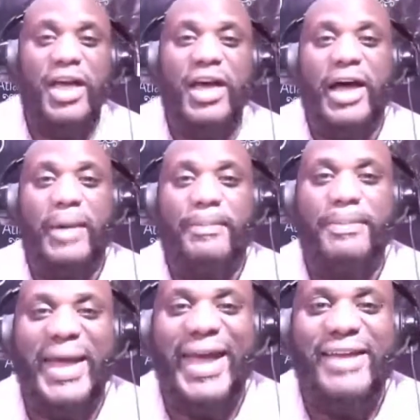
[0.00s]
a
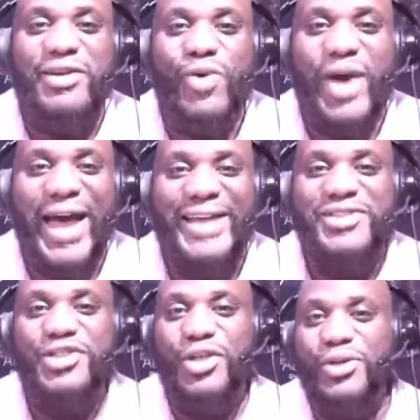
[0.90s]
man who has
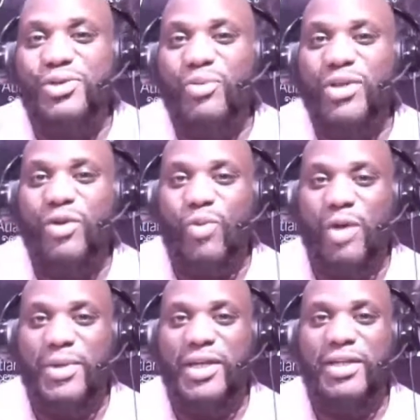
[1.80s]
children with a
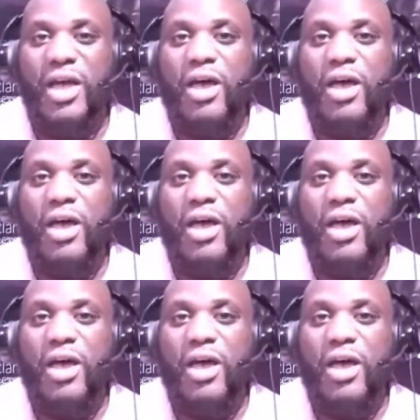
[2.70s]
woman